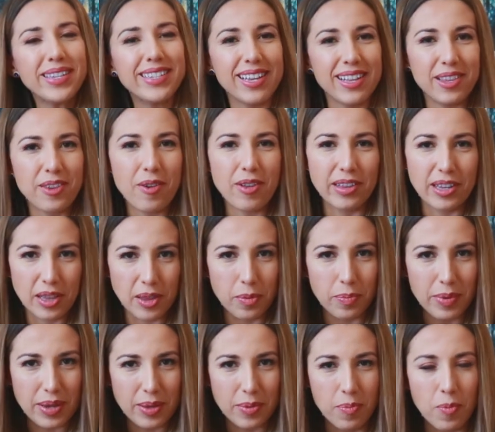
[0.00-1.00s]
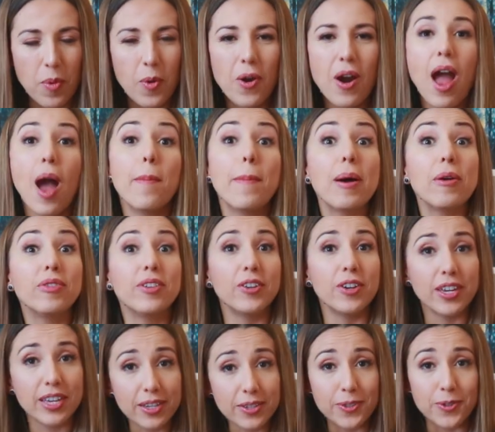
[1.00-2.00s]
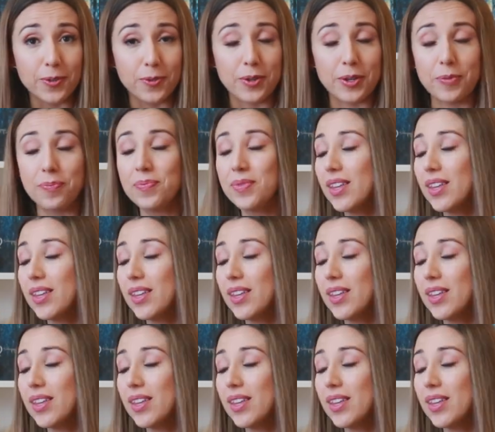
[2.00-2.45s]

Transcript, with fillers: me tell you a little bit more about their history.